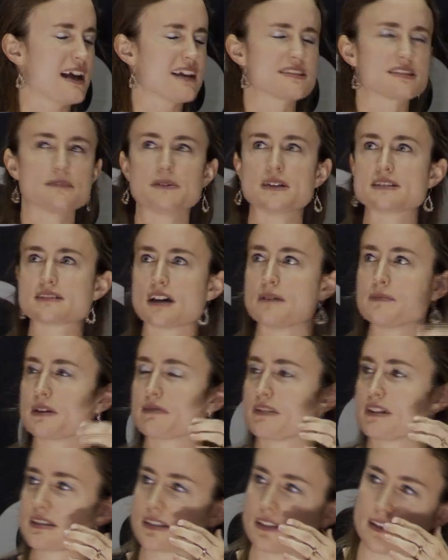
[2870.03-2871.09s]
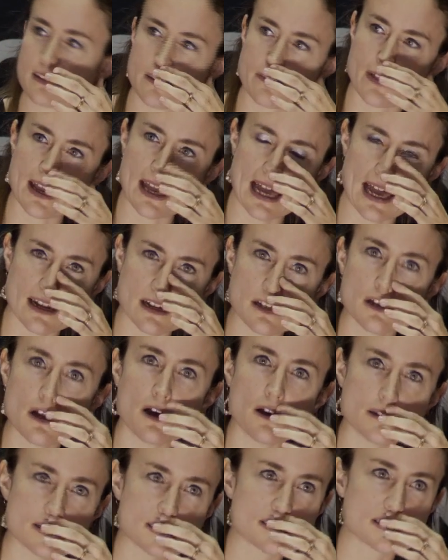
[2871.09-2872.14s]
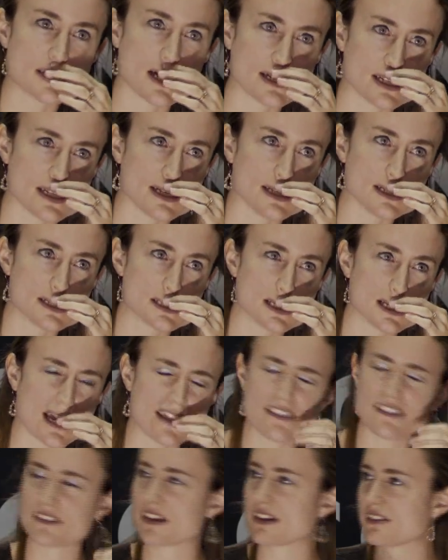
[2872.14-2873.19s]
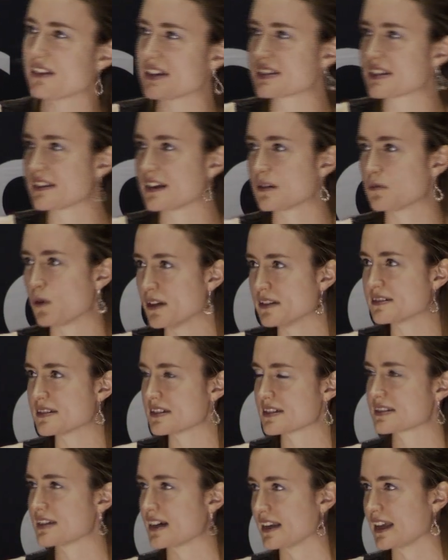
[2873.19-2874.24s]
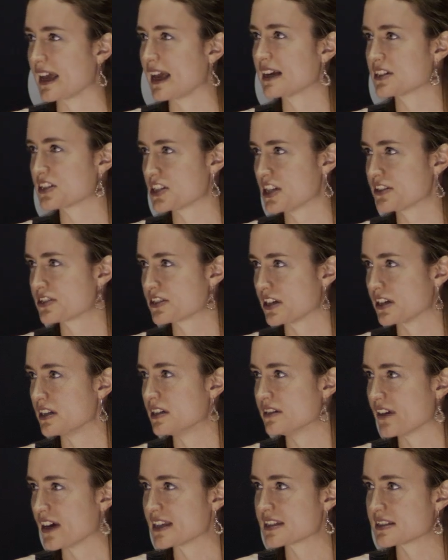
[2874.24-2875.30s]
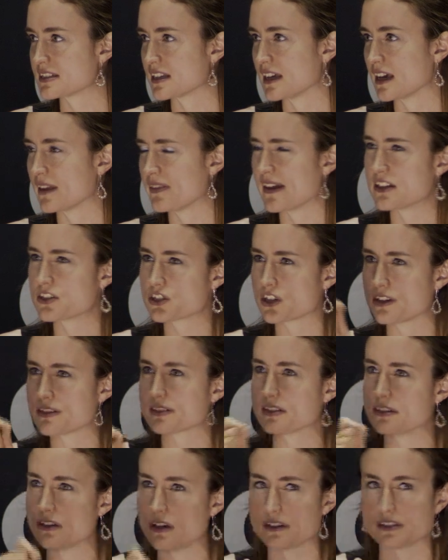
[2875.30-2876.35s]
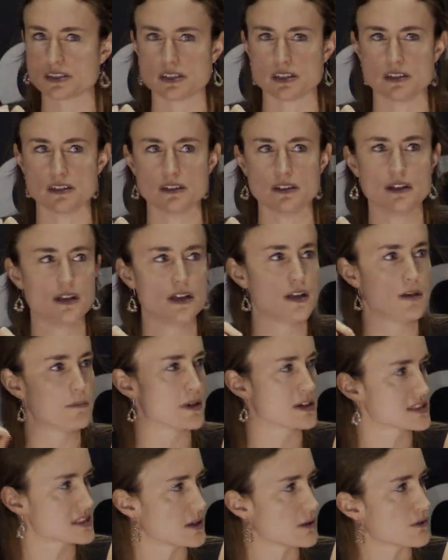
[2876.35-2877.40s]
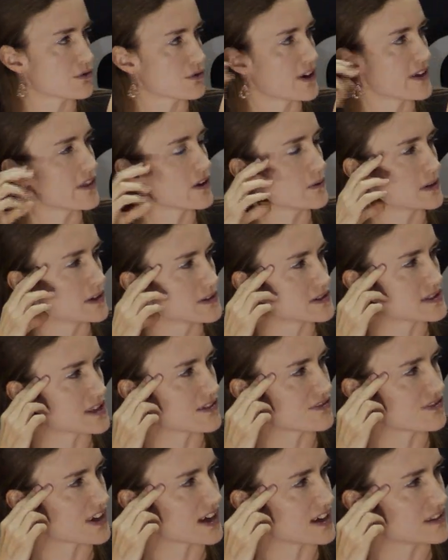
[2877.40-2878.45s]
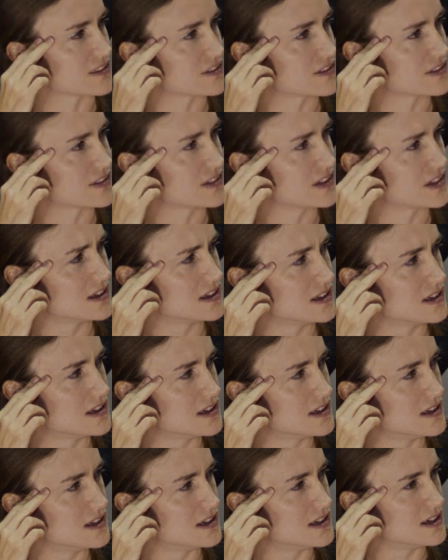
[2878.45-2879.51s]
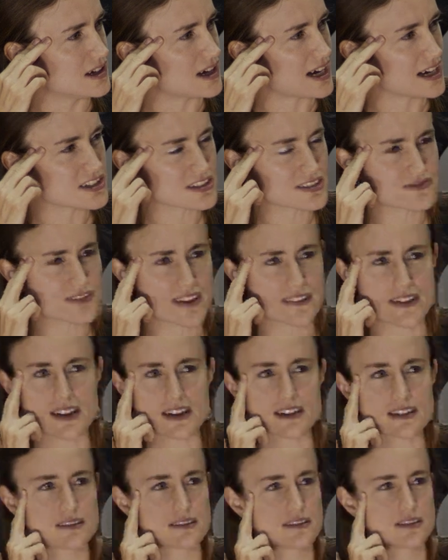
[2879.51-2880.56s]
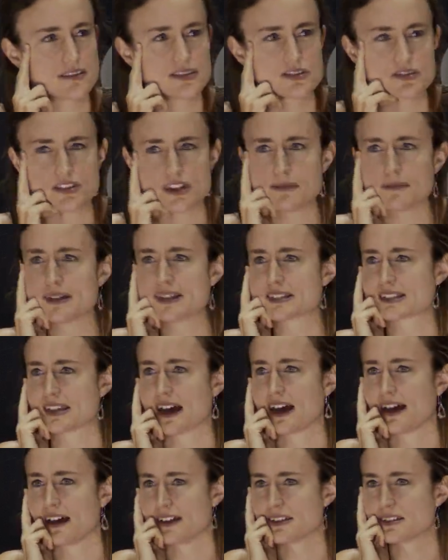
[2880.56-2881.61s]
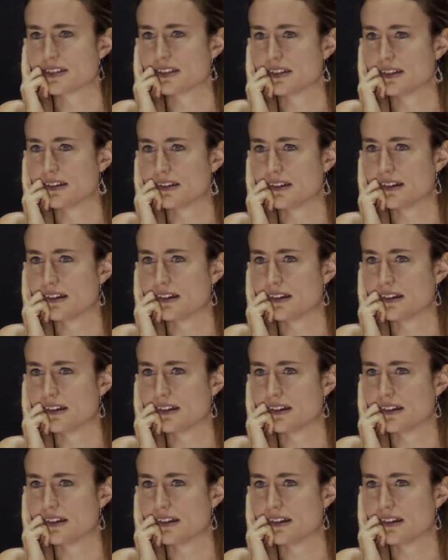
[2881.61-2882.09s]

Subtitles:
I had somebody tell me recently that they had not studied... I think they said they'd wanted to study English literature at university, and they'd chosen not to because they were afraid they would lose their faith. I just found that extremely sad.